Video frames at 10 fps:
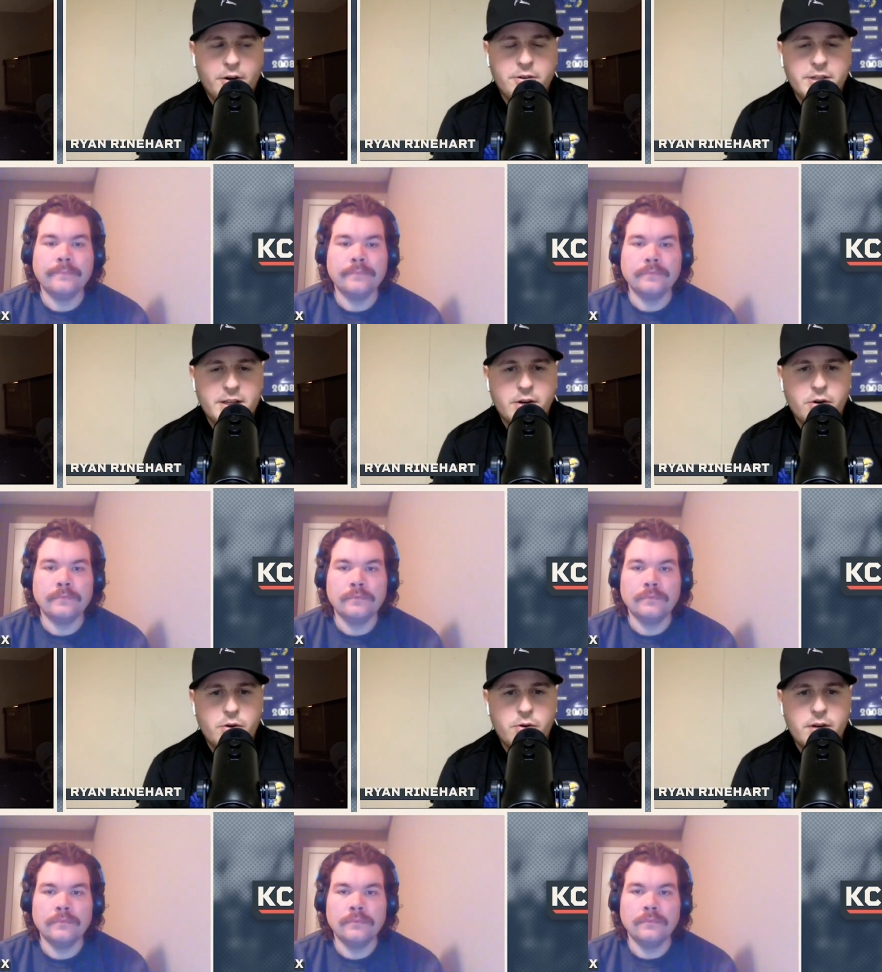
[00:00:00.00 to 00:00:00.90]
Speaker 1: you
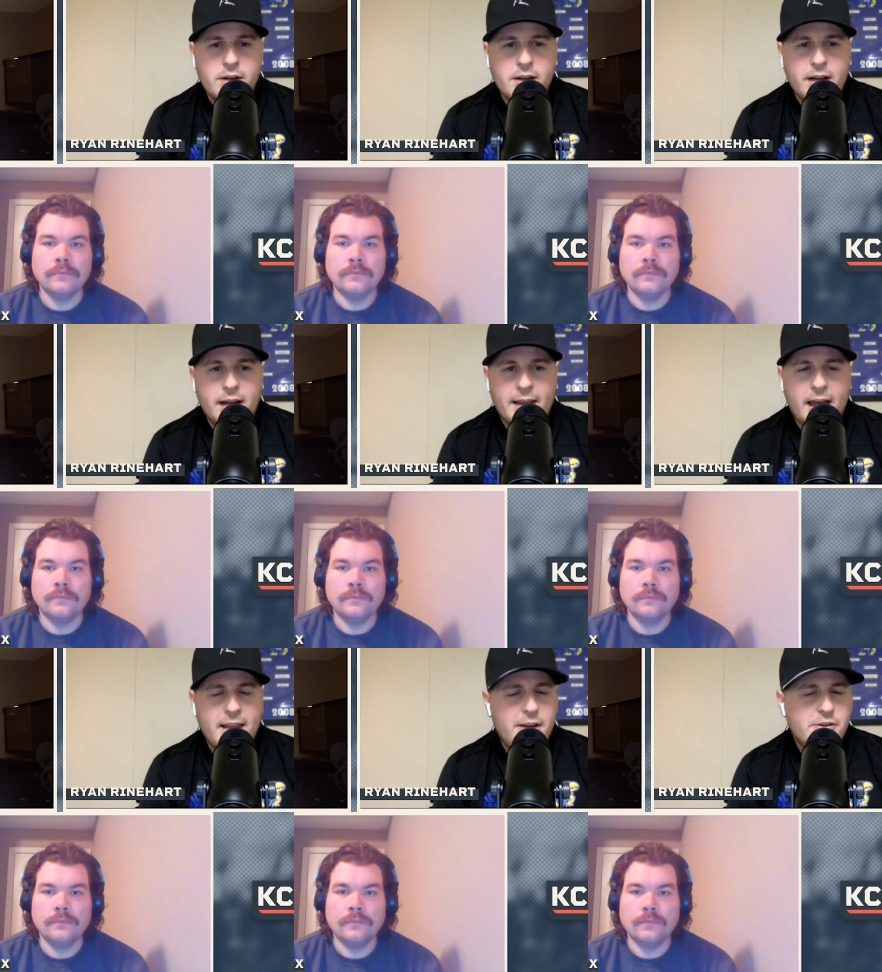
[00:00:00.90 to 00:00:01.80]
still I,
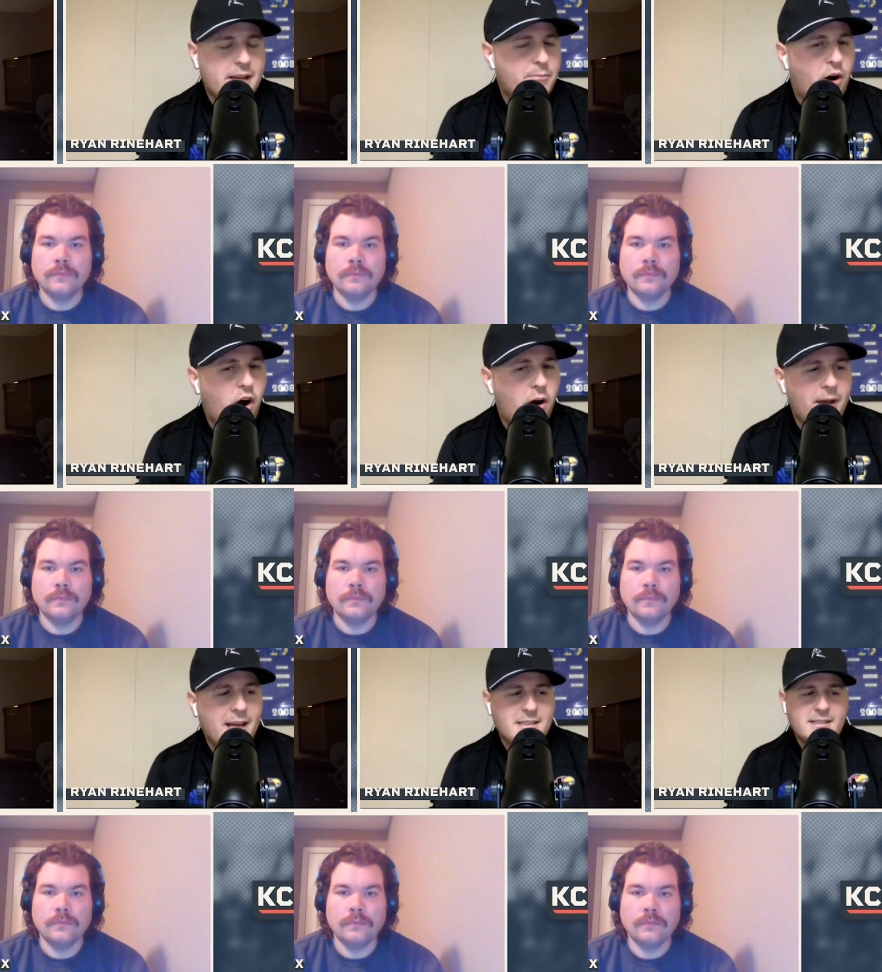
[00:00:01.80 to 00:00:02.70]
guess, I think you said
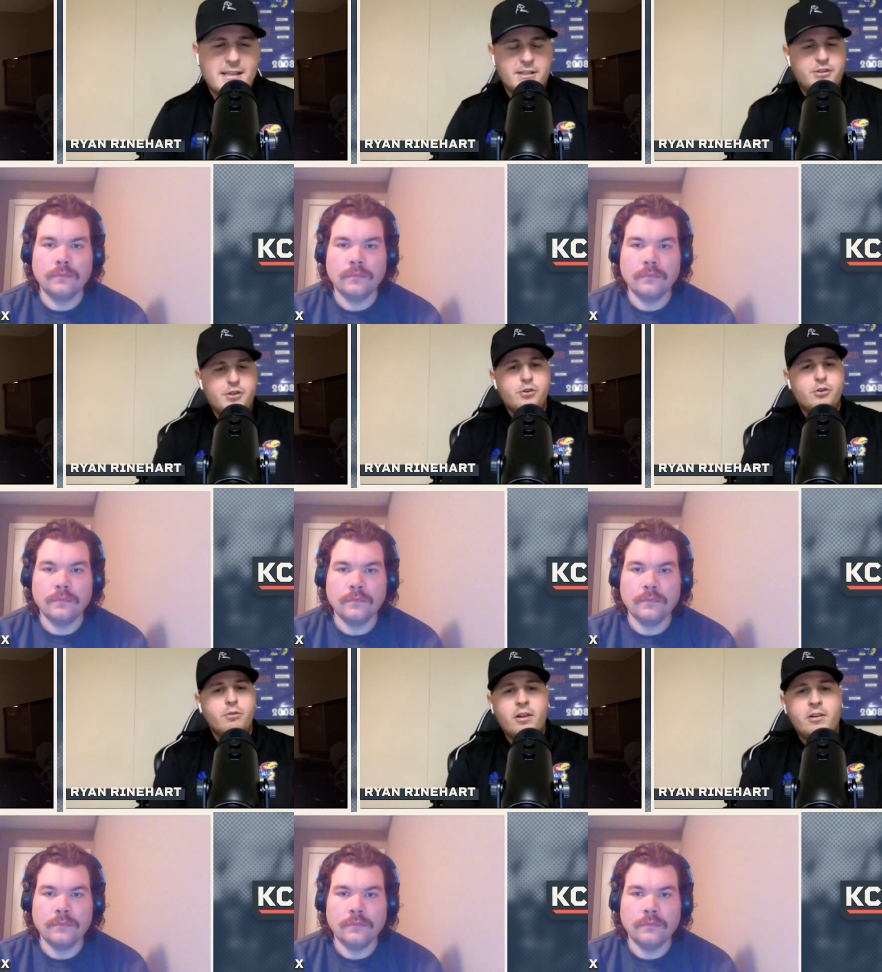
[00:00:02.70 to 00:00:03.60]
Palm has us as a
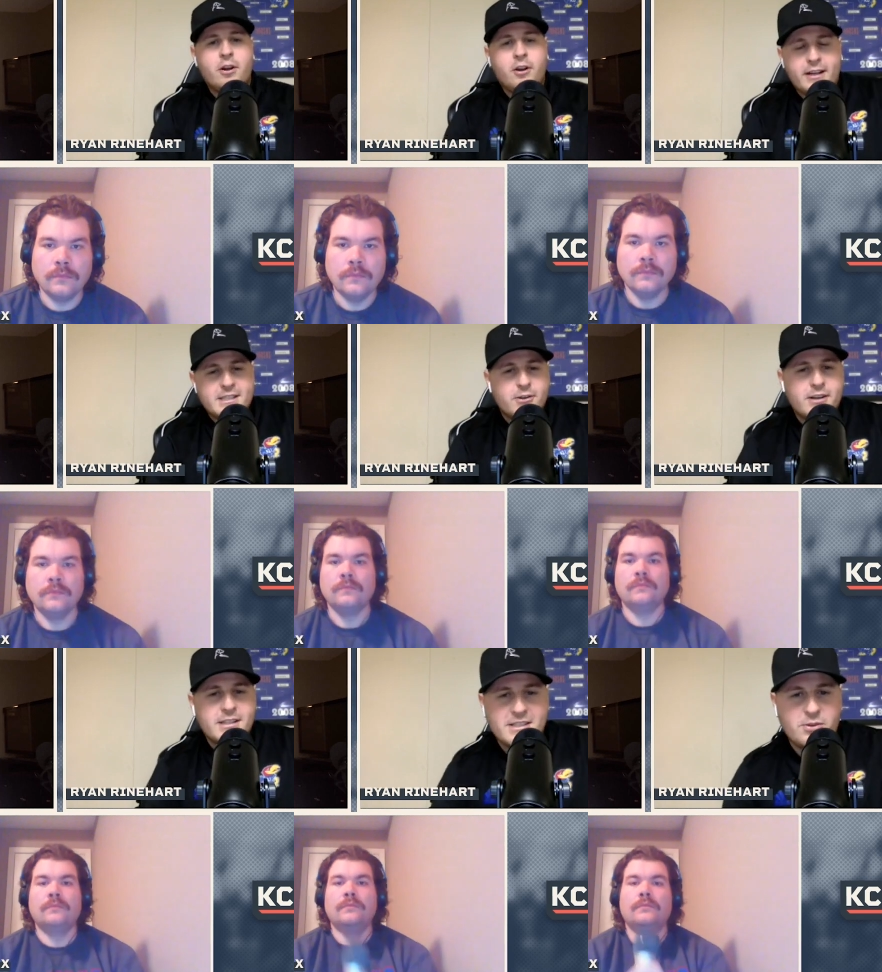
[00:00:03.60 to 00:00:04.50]
two. Lunardi
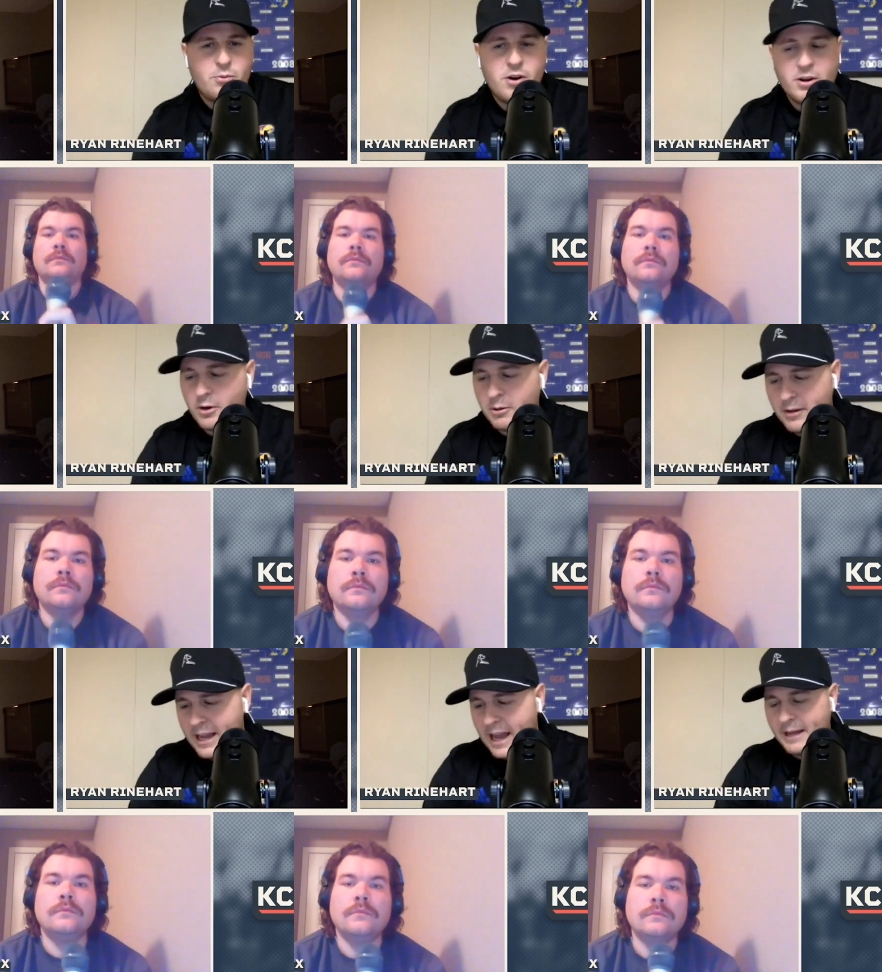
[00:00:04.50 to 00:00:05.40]
still has us a one. Where are
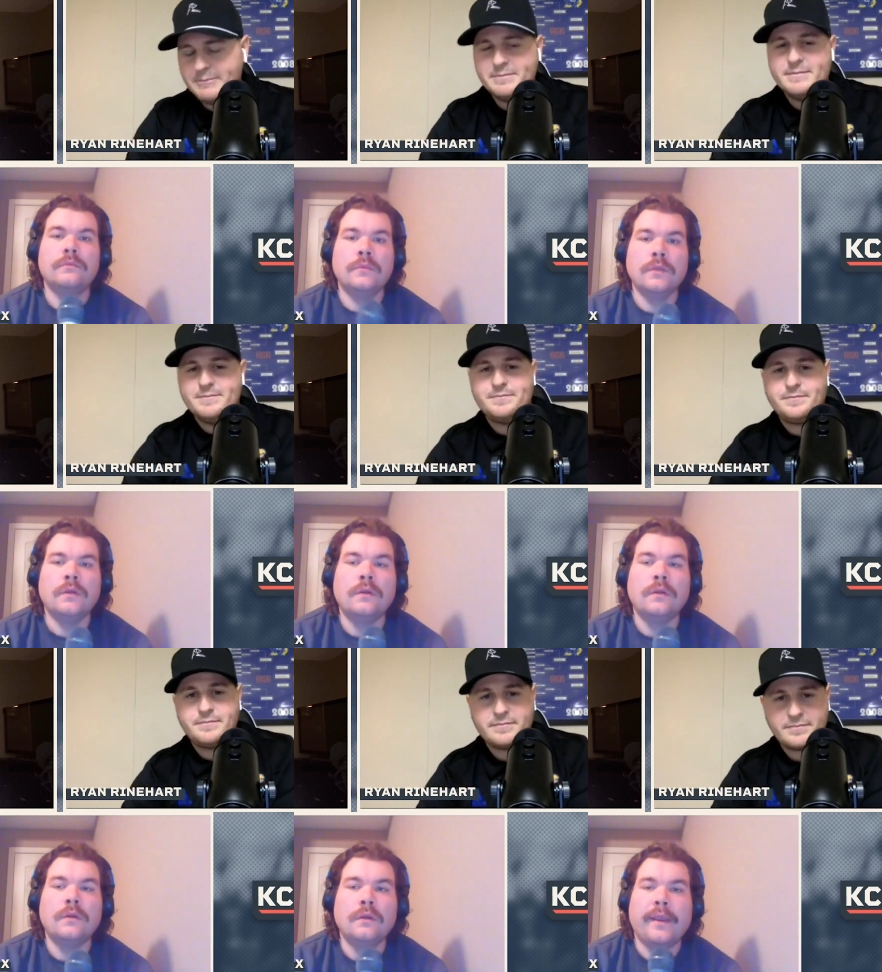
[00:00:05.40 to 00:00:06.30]
we at?
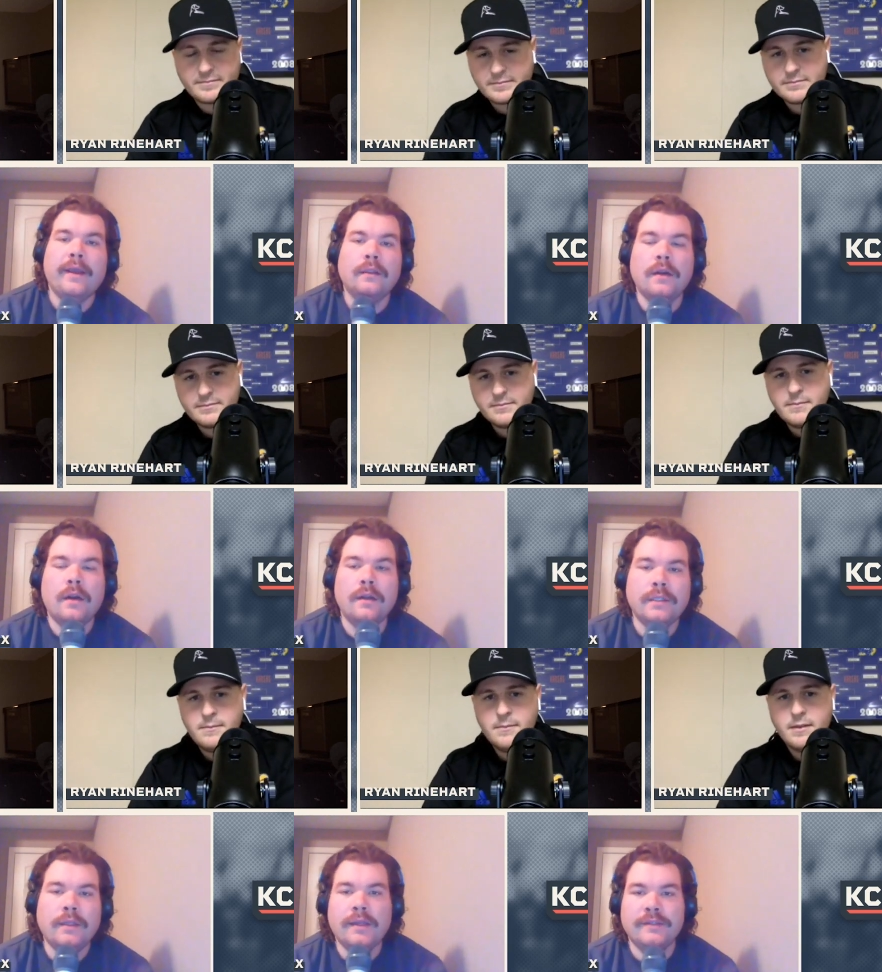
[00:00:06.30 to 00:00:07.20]
Speaker 2: Yeah, Lunardi
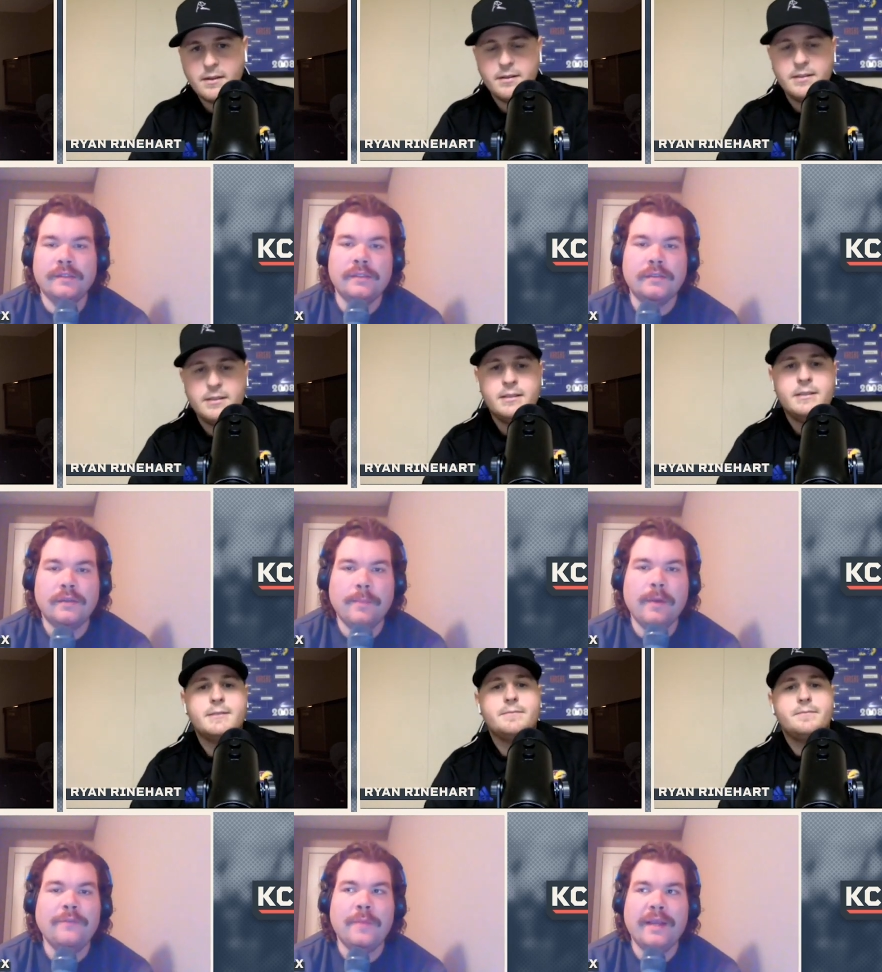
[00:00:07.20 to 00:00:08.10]
still has us
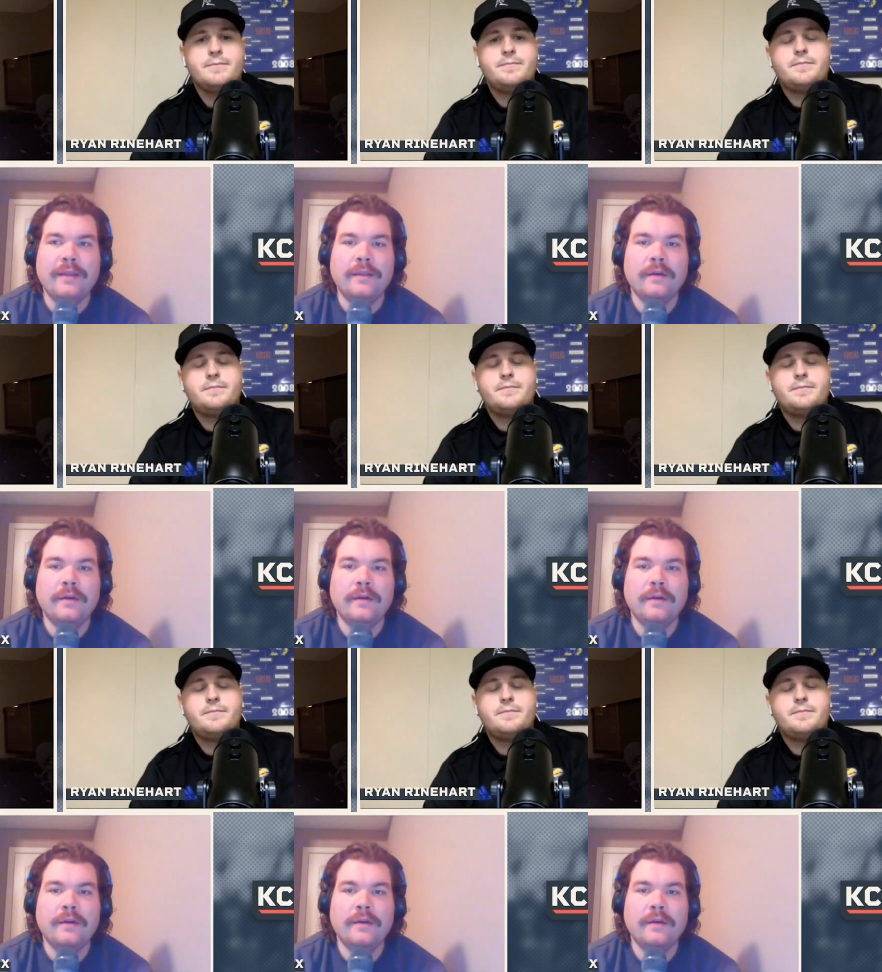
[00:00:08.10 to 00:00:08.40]
above Baylor